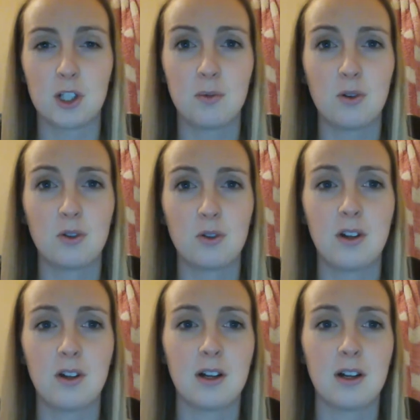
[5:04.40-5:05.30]
my stomach was
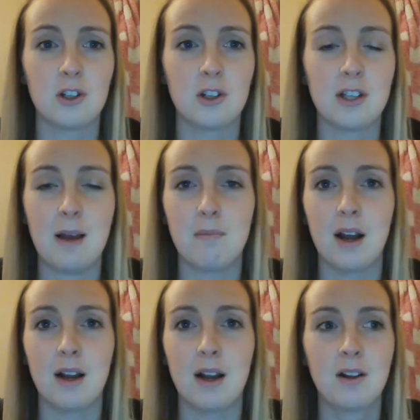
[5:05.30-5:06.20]
feeling. I just sat
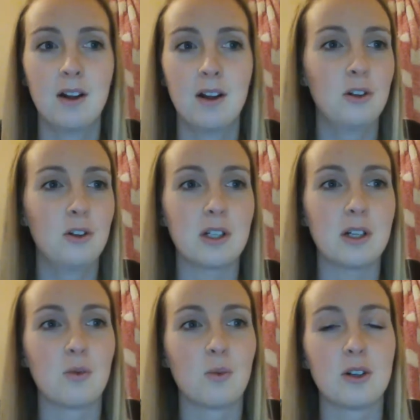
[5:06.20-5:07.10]
back, looked
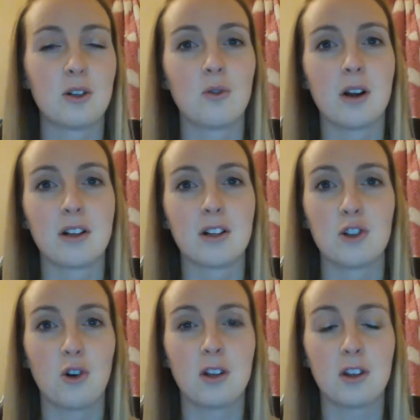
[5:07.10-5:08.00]
out the window, and
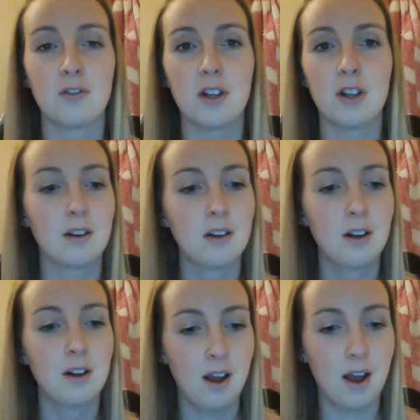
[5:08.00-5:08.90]
enjoyed the flight.
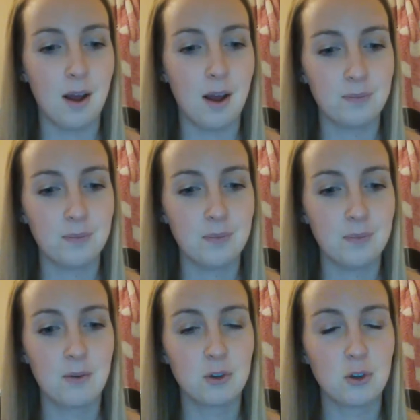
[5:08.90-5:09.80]
And
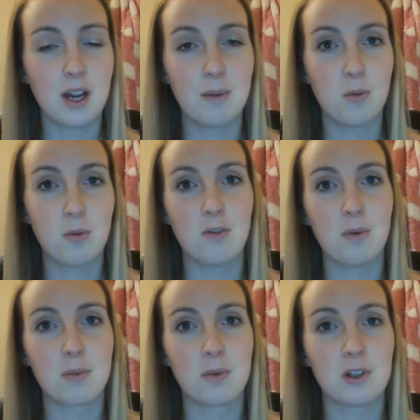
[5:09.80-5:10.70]
it was quite a moment
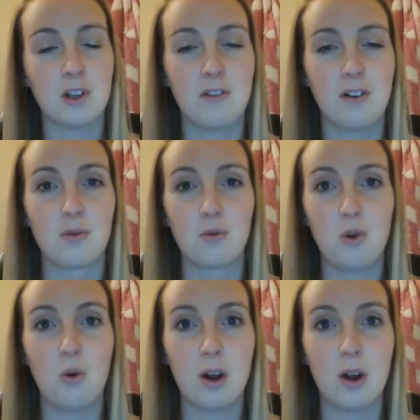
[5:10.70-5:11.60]
for me because I felt
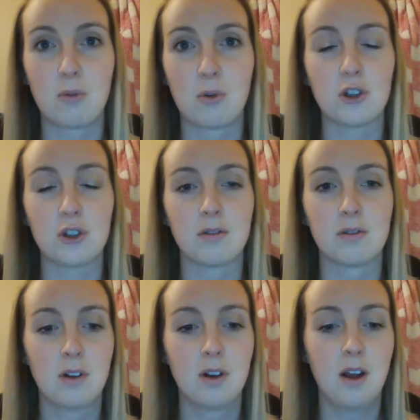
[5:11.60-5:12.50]
quite emotional